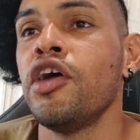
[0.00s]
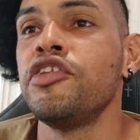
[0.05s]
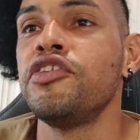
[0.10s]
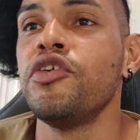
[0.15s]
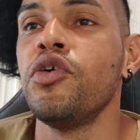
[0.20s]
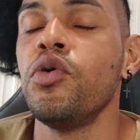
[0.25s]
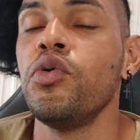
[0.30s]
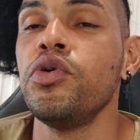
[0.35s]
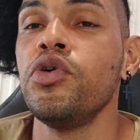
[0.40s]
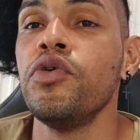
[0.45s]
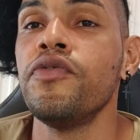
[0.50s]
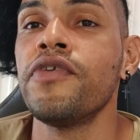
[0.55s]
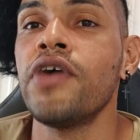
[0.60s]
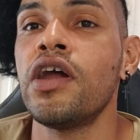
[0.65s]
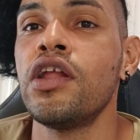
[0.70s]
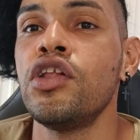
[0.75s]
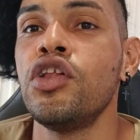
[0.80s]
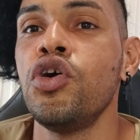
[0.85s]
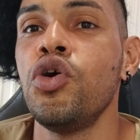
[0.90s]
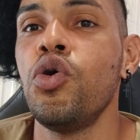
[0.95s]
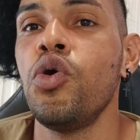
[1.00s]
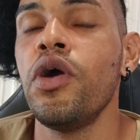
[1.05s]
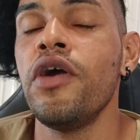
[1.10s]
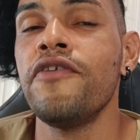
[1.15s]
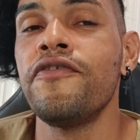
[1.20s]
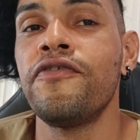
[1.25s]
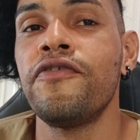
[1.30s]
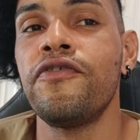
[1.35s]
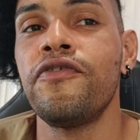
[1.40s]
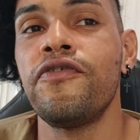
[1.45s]
So you've got to know
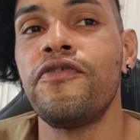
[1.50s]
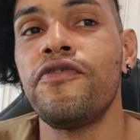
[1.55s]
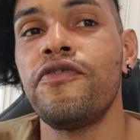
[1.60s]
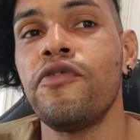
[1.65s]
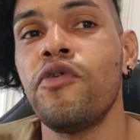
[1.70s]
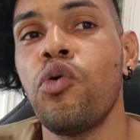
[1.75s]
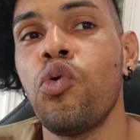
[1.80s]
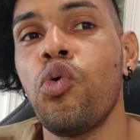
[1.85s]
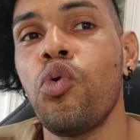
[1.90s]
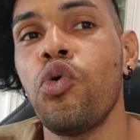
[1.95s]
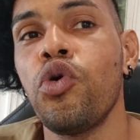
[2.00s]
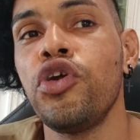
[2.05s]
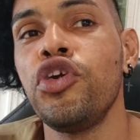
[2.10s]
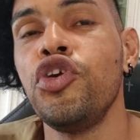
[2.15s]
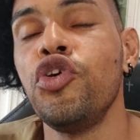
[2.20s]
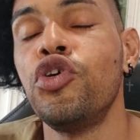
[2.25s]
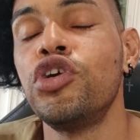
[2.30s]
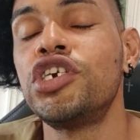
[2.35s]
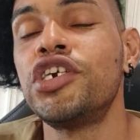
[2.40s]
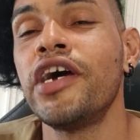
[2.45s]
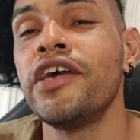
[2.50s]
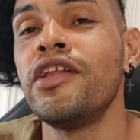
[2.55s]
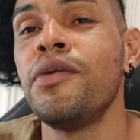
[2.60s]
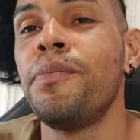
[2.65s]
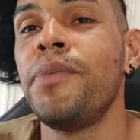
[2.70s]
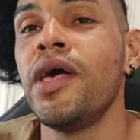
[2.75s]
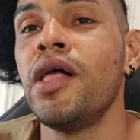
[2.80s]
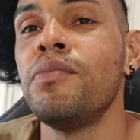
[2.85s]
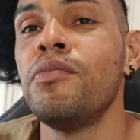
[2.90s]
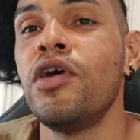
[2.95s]
if you're trying to
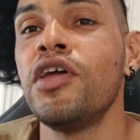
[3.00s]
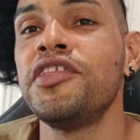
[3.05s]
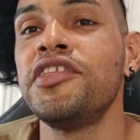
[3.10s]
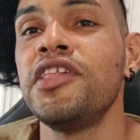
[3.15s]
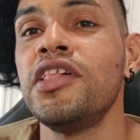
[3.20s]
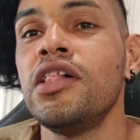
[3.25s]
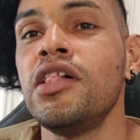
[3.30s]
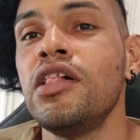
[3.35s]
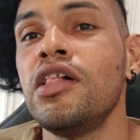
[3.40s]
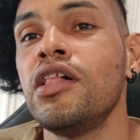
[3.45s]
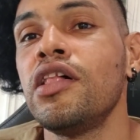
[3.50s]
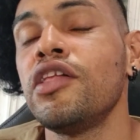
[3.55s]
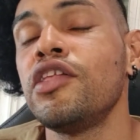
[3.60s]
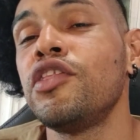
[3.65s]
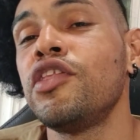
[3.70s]
build muscle,